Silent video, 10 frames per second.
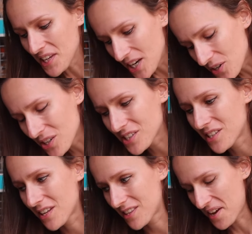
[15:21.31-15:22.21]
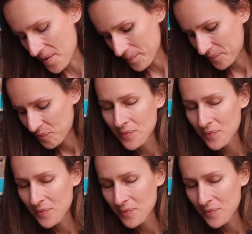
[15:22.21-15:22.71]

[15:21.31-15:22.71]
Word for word: here is the thing.